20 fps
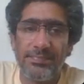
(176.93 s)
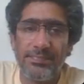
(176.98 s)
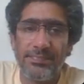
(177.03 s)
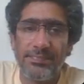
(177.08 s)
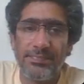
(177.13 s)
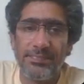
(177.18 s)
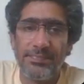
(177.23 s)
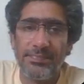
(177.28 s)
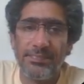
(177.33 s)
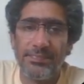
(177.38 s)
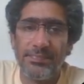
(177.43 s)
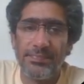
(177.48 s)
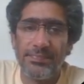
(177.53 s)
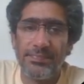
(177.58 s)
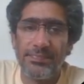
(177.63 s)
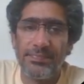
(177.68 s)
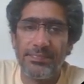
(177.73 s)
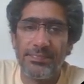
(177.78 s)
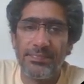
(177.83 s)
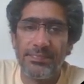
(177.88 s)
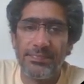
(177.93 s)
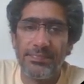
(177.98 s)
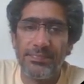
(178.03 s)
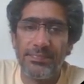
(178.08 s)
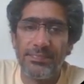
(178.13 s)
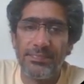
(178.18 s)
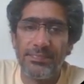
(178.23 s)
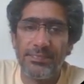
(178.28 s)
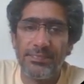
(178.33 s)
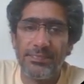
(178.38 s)

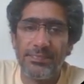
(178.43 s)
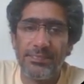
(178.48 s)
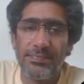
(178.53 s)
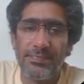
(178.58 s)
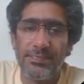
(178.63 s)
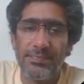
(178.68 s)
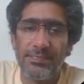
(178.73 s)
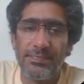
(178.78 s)
Nobody speaks.